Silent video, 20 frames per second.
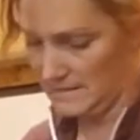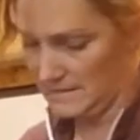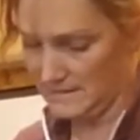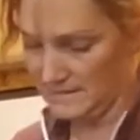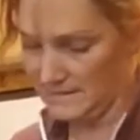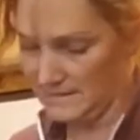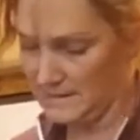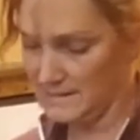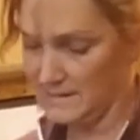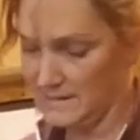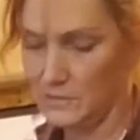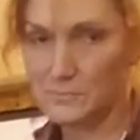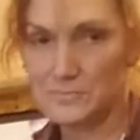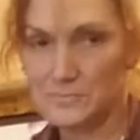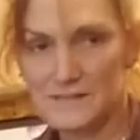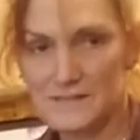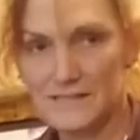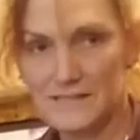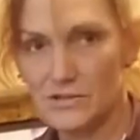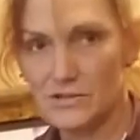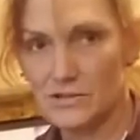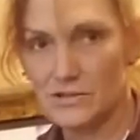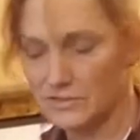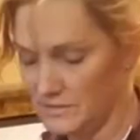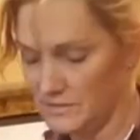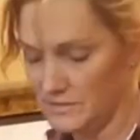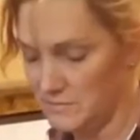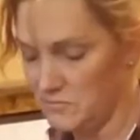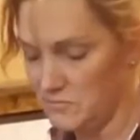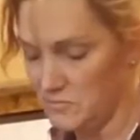it kind of helps deter
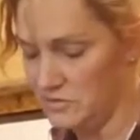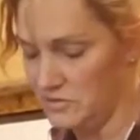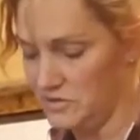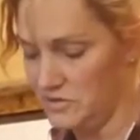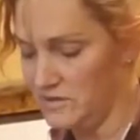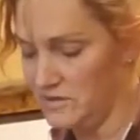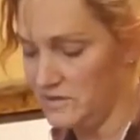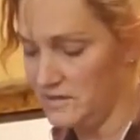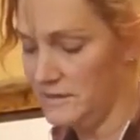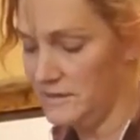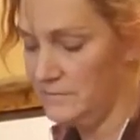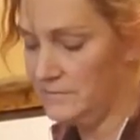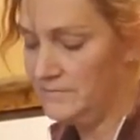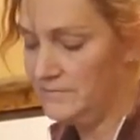some horses.